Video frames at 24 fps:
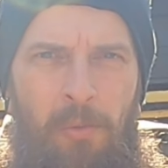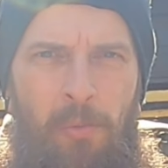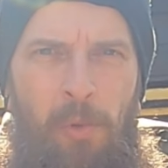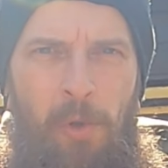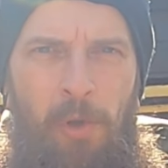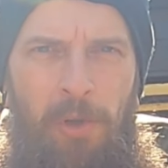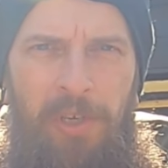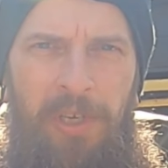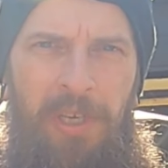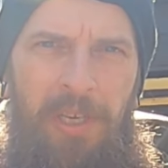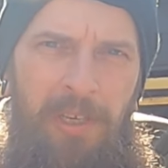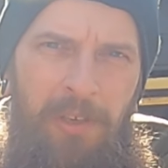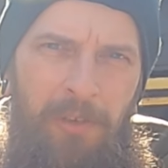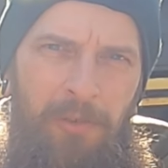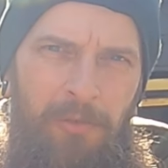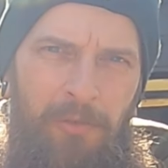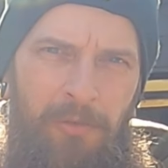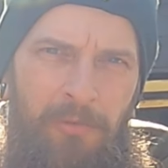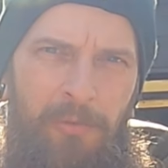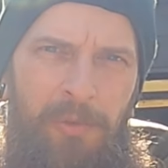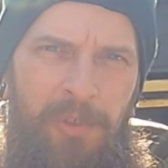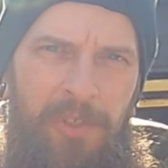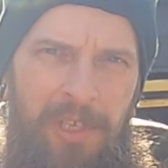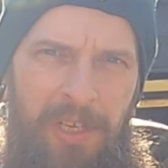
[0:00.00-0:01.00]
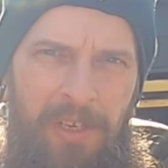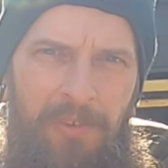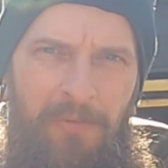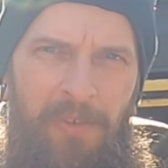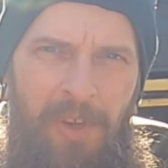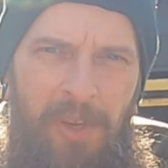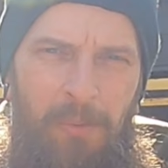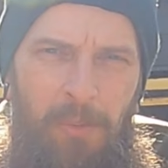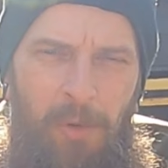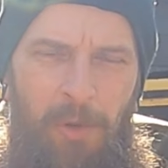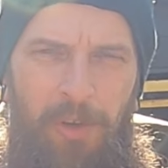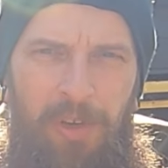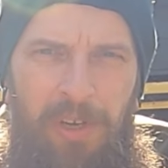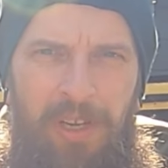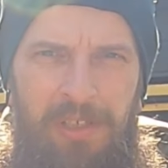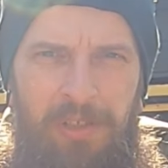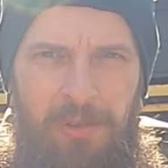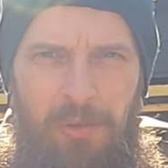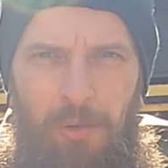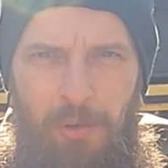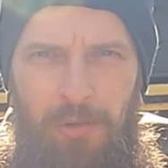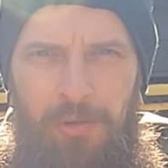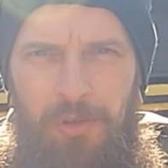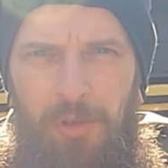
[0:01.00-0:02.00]
Working on with like
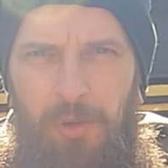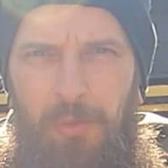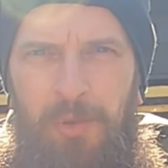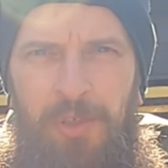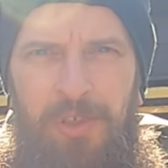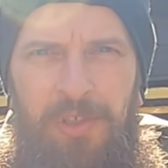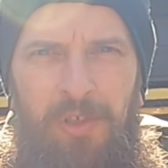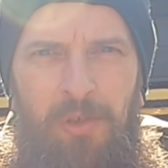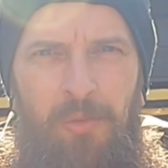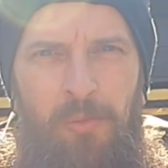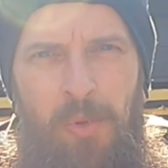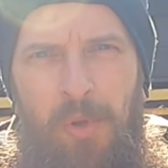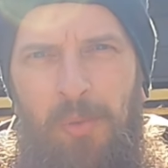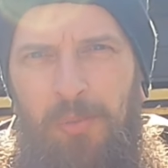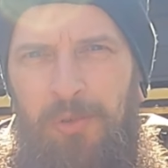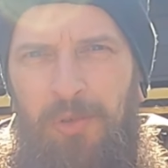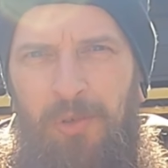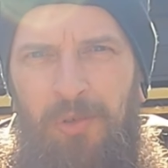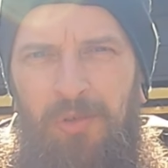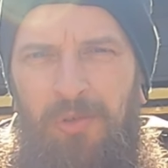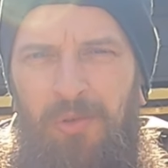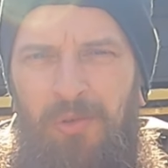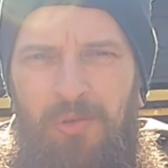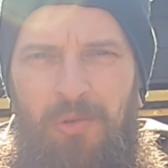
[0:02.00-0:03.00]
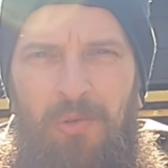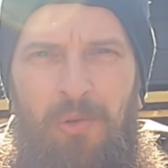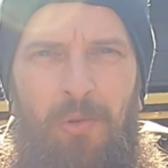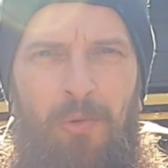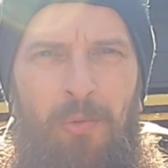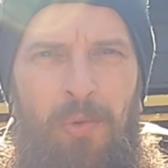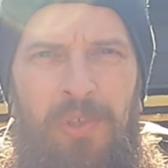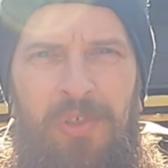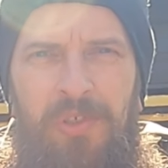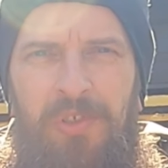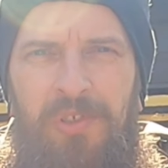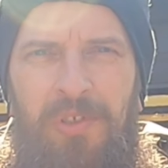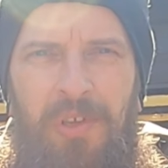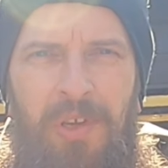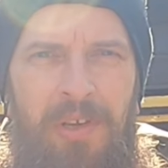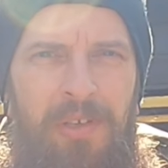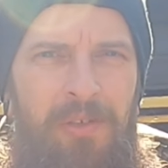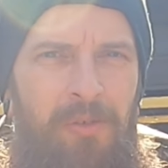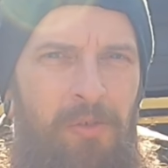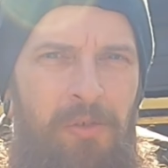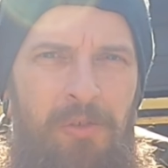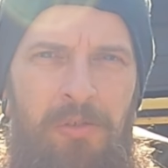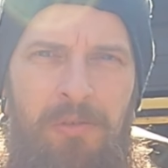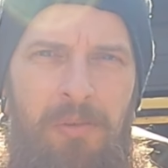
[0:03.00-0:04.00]
fiberglass or other bits and bobs, so you know, could always
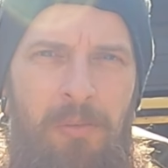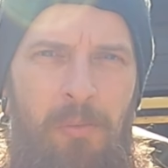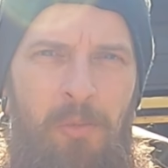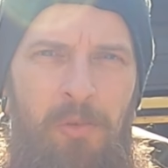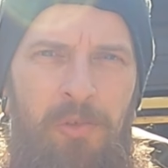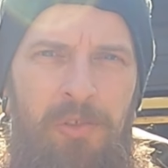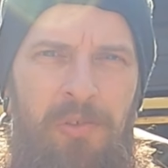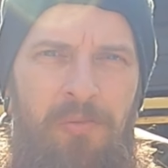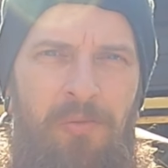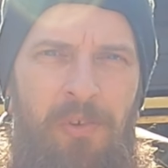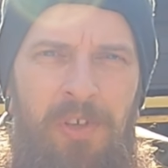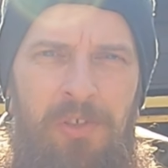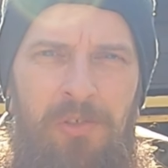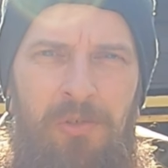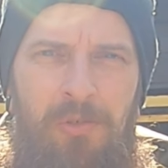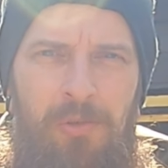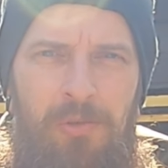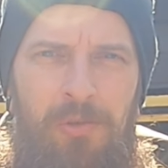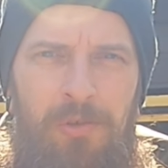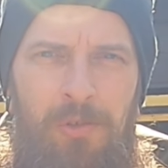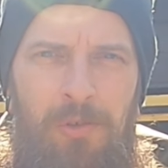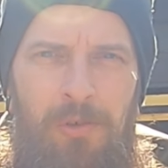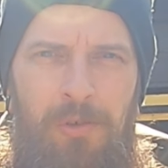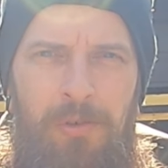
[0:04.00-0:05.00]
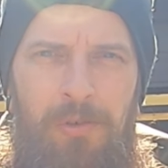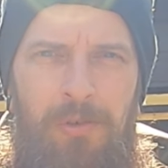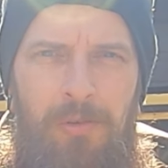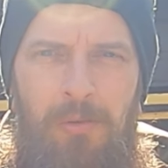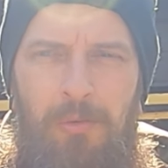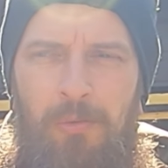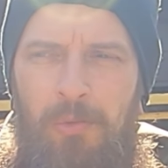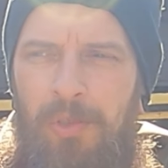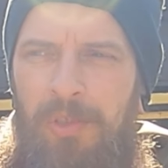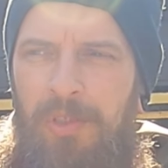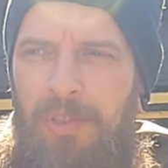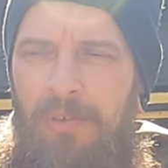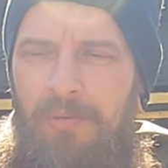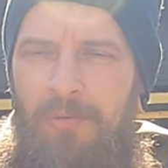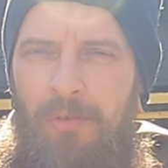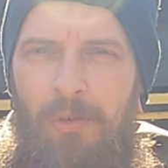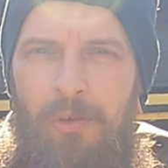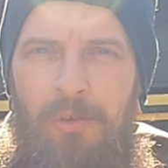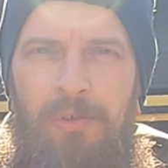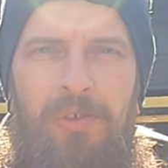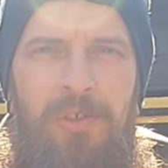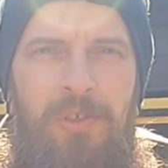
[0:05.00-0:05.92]
try and modify those or whatever.